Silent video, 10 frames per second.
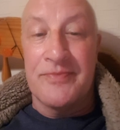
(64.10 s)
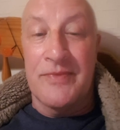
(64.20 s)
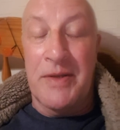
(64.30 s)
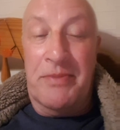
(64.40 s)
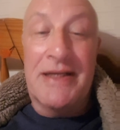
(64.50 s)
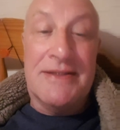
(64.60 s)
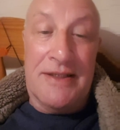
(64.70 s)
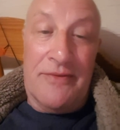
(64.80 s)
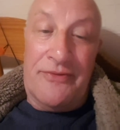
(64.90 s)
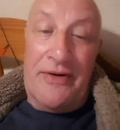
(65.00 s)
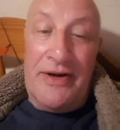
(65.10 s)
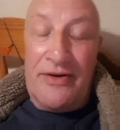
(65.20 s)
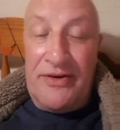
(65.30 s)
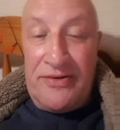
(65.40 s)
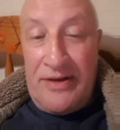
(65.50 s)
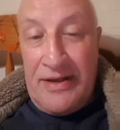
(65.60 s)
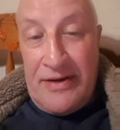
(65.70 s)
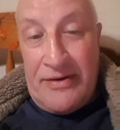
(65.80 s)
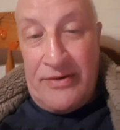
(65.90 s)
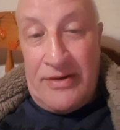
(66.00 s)
they painted up very nicely.
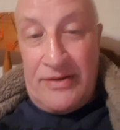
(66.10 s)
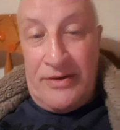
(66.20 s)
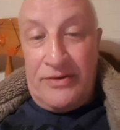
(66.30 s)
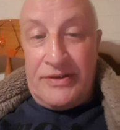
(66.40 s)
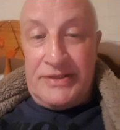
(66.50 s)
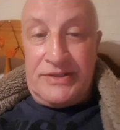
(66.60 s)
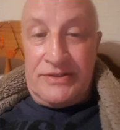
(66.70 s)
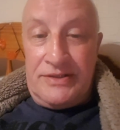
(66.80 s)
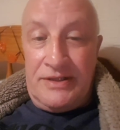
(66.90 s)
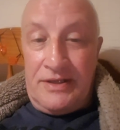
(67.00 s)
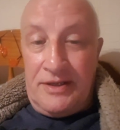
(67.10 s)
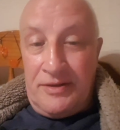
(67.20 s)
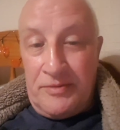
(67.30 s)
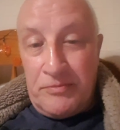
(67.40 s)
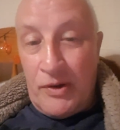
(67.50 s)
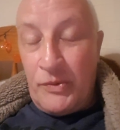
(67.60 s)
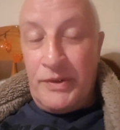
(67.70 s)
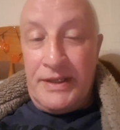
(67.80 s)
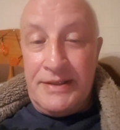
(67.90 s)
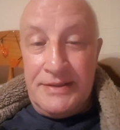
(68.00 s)
They're nice
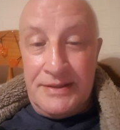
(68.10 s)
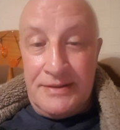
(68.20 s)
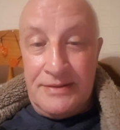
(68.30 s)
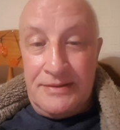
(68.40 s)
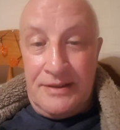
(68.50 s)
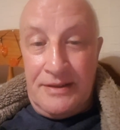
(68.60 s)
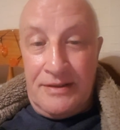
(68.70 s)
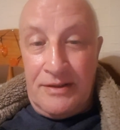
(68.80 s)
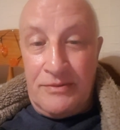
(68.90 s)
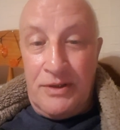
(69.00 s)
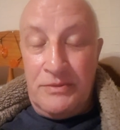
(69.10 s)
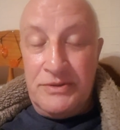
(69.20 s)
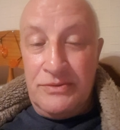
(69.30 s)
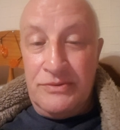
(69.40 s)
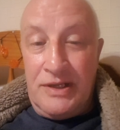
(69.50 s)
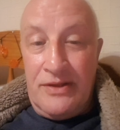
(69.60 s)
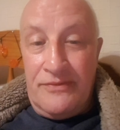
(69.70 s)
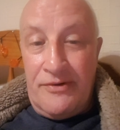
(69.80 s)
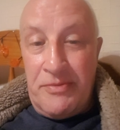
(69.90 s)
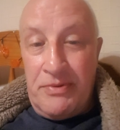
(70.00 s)
mouldings, and I was altogether
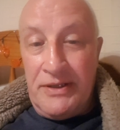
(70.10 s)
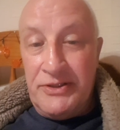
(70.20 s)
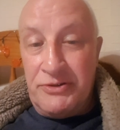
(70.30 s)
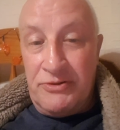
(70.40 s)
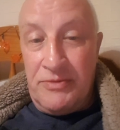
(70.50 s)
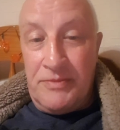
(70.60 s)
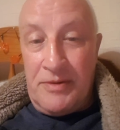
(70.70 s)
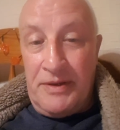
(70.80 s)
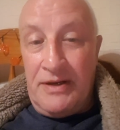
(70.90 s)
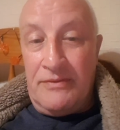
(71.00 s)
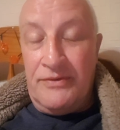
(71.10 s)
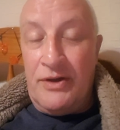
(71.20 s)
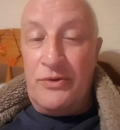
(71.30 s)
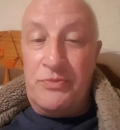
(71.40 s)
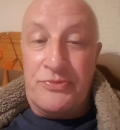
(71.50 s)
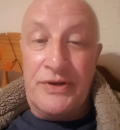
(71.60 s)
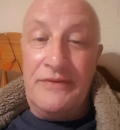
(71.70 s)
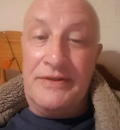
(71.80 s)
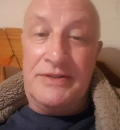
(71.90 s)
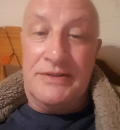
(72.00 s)
very pleased with them. I mean, I've no
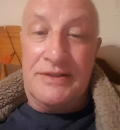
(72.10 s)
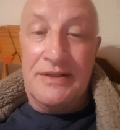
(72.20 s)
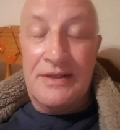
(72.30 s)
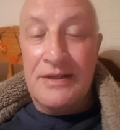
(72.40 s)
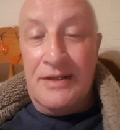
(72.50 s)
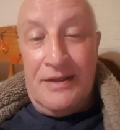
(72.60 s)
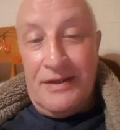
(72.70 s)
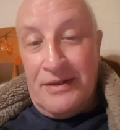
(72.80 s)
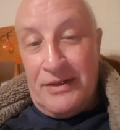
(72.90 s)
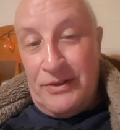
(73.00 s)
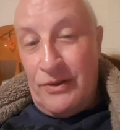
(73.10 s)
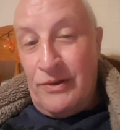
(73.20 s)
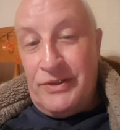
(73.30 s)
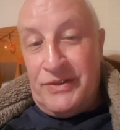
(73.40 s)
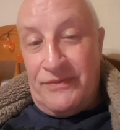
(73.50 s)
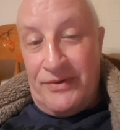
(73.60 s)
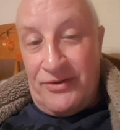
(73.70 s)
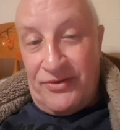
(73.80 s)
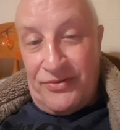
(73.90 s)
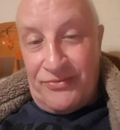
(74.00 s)
previous knowledge of
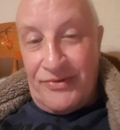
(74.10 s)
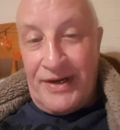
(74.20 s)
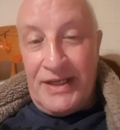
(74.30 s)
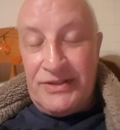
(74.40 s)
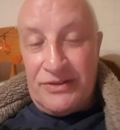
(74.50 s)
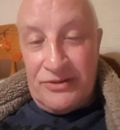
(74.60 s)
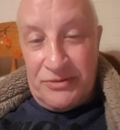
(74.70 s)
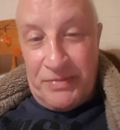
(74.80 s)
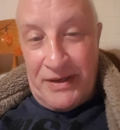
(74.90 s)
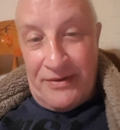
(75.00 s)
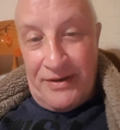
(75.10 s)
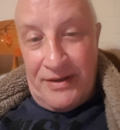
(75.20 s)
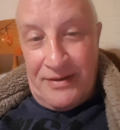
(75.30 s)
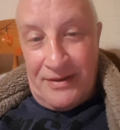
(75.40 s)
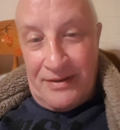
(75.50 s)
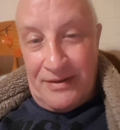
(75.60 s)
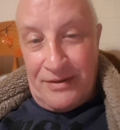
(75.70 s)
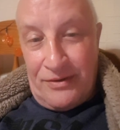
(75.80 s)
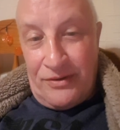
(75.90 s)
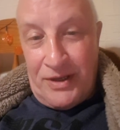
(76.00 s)
this Renaissance period.
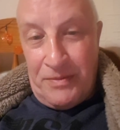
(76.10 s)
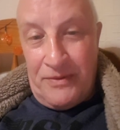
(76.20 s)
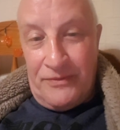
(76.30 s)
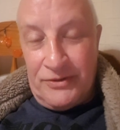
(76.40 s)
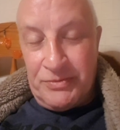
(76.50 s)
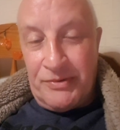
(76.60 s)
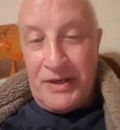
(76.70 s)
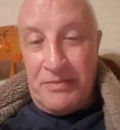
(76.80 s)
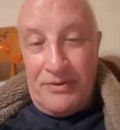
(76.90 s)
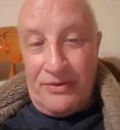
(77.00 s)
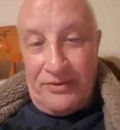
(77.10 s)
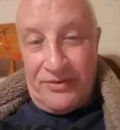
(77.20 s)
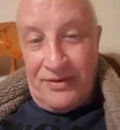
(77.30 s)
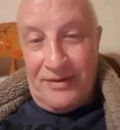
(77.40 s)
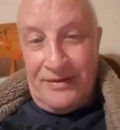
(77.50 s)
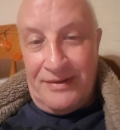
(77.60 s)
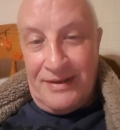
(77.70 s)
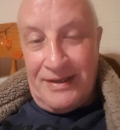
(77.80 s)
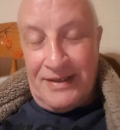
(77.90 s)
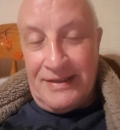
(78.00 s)
Got a couple of Osprey books, and
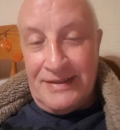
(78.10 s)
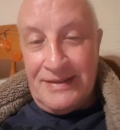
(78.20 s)
that